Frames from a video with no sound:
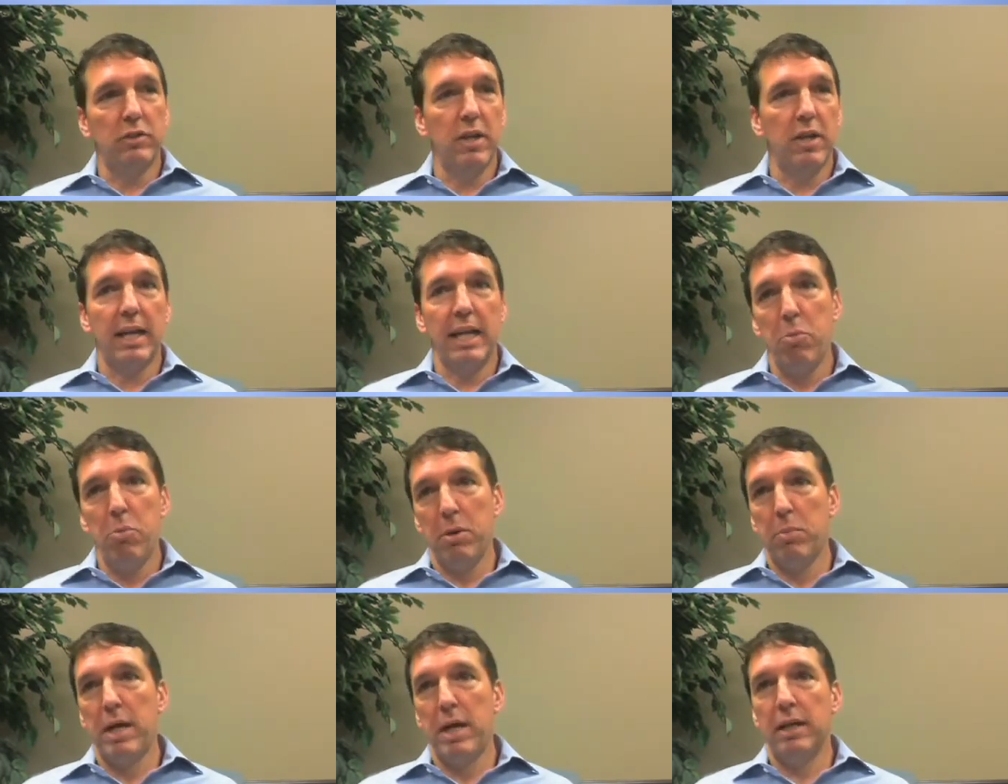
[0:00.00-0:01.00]
is not
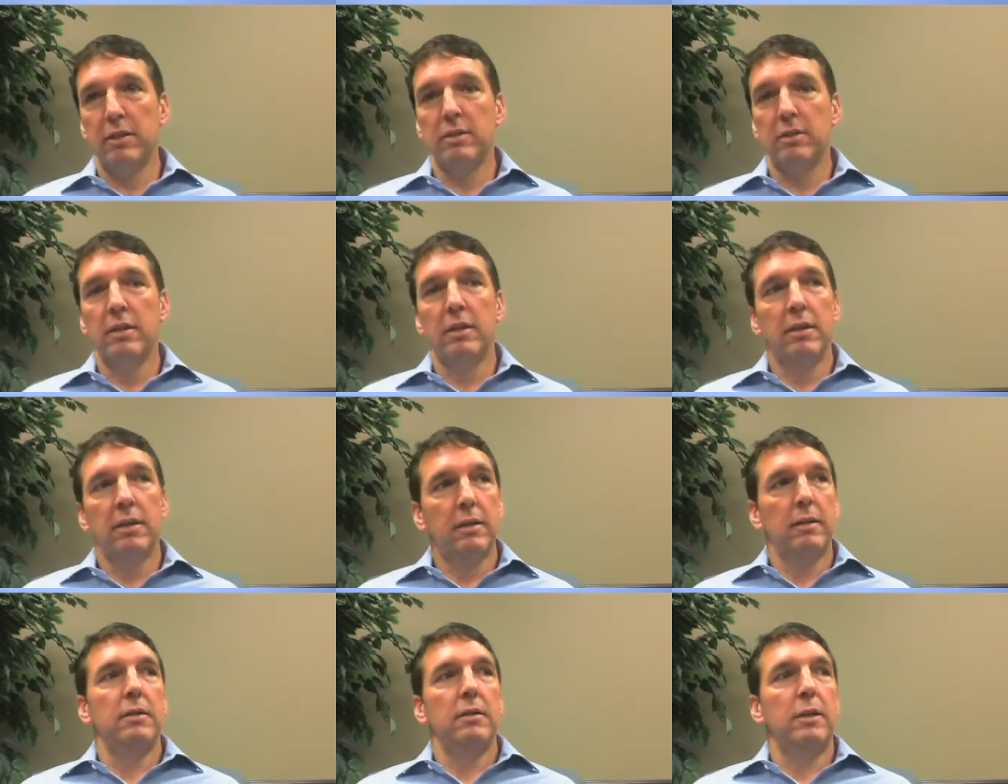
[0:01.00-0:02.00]
keeping pace,
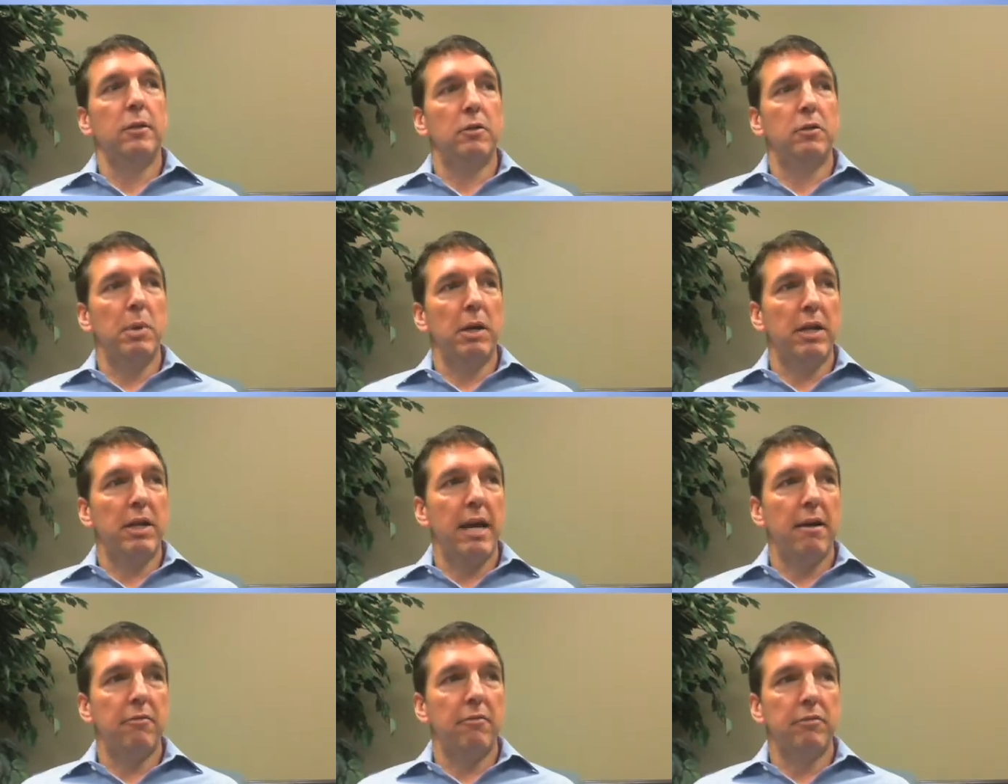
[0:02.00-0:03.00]
you know, to be able to
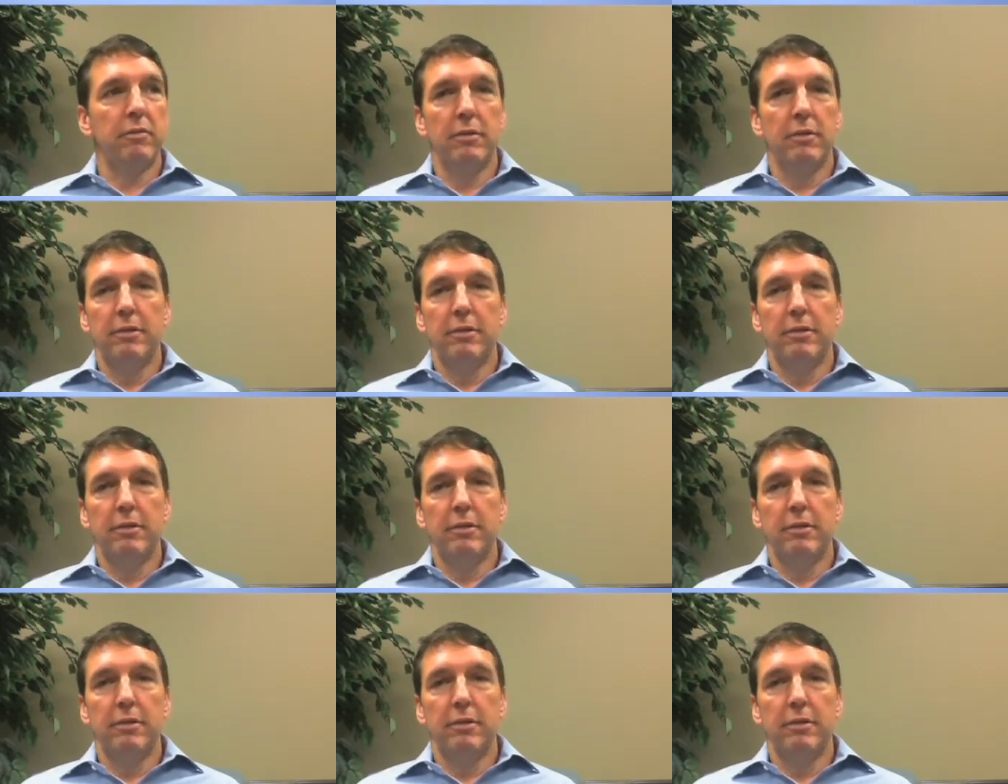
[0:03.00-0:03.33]
have,